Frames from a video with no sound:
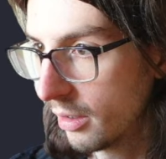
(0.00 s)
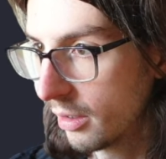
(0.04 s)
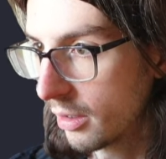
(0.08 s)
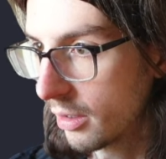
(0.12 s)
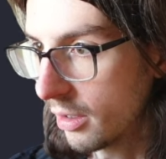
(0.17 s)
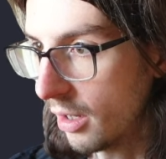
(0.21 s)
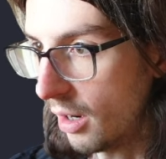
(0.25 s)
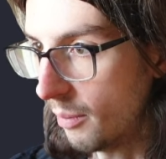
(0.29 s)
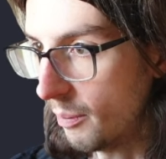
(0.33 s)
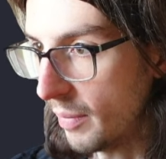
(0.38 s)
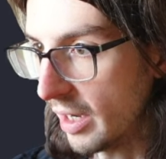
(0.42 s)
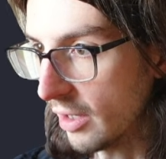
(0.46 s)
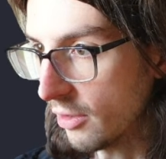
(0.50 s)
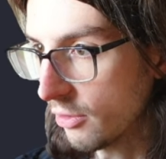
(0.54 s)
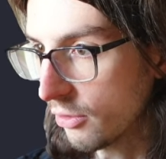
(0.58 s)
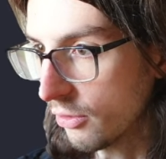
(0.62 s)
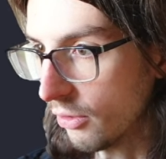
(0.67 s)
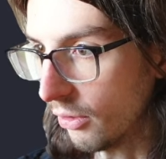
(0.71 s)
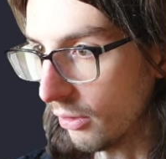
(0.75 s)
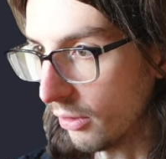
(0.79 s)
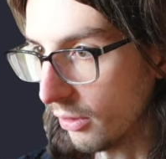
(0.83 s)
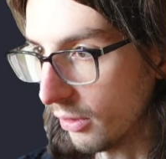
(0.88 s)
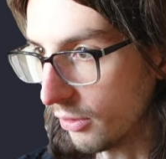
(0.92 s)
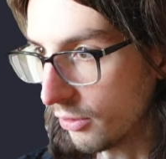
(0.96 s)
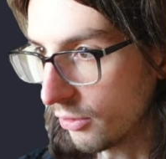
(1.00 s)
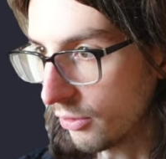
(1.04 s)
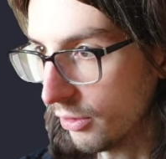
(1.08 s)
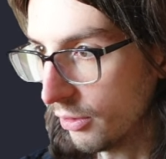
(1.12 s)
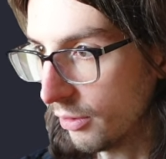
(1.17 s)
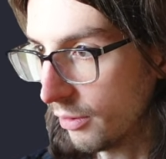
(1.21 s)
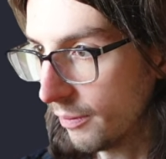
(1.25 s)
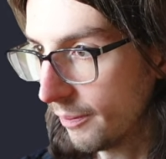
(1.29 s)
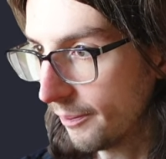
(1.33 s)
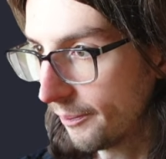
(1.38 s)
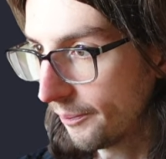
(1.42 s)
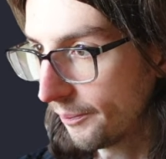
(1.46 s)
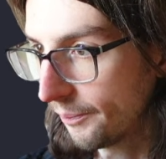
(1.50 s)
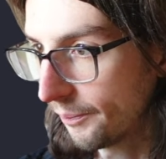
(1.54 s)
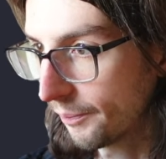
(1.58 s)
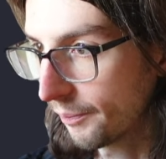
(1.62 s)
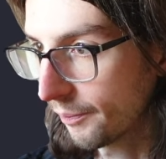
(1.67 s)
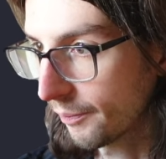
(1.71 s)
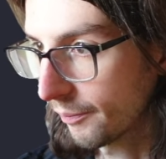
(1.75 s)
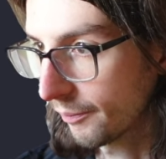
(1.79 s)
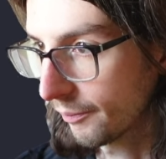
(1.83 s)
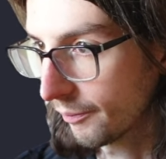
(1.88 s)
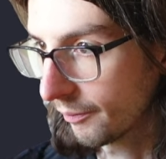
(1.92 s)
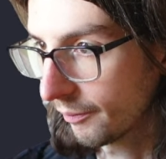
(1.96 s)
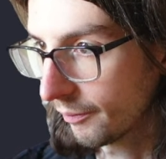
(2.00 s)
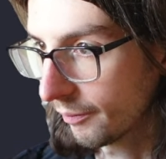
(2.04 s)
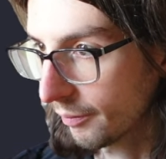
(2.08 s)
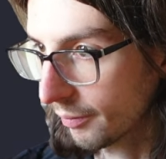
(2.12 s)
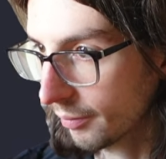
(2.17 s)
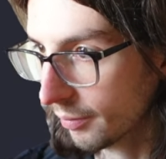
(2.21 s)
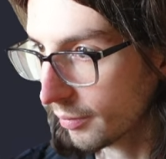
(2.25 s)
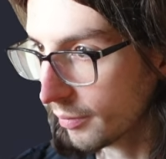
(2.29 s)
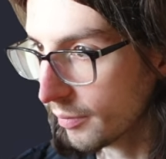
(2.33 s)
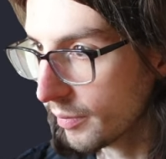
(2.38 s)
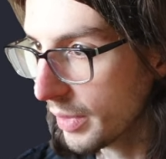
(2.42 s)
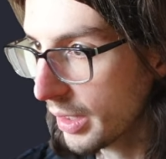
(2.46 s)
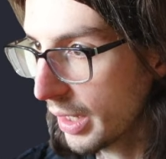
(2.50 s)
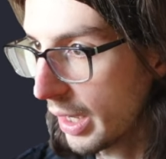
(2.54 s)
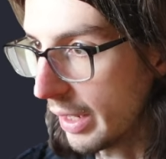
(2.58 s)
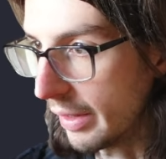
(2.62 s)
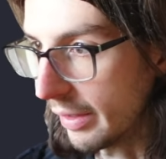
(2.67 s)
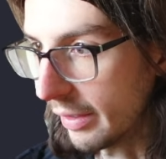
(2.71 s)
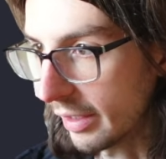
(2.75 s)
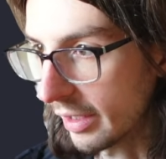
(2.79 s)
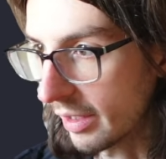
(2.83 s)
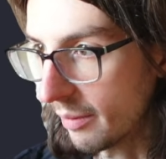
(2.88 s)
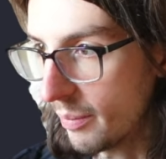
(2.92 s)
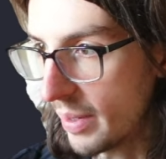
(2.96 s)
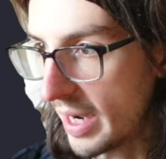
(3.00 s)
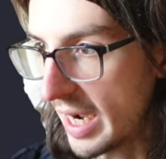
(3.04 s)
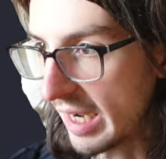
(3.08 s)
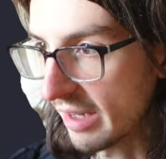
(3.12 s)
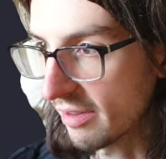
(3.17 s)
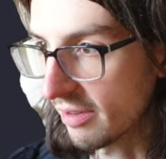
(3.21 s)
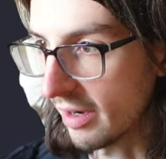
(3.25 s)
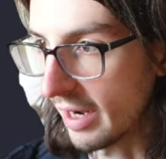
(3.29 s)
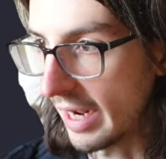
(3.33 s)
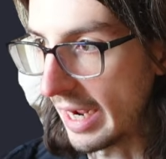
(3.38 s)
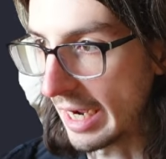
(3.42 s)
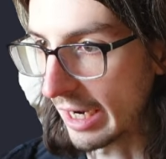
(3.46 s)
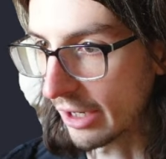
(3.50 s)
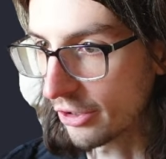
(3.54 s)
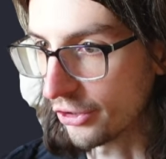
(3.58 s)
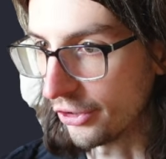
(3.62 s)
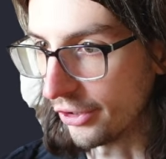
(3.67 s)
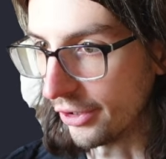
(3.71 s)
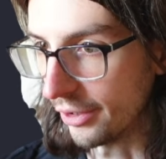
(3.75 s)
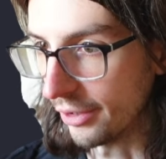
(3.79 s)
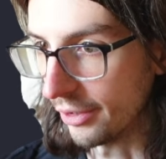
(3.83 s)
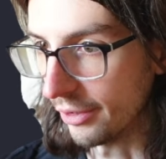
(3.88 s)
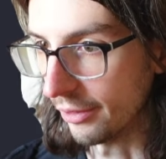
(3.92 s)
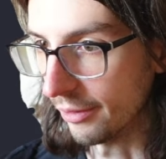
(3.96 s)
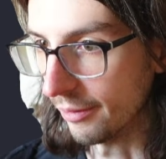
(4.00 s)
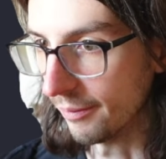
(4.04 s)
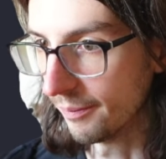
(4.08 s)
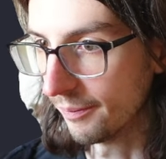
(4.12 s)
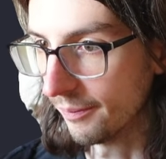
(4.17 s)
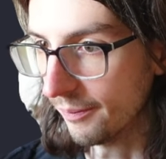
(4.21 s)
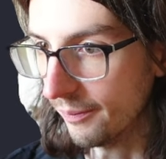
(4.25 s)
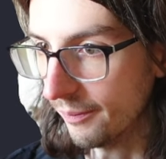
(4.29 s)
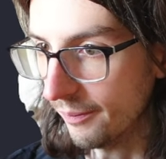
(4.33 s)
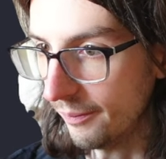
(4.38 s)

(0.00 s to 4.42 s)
combat start listener. Then I can pass an action in here.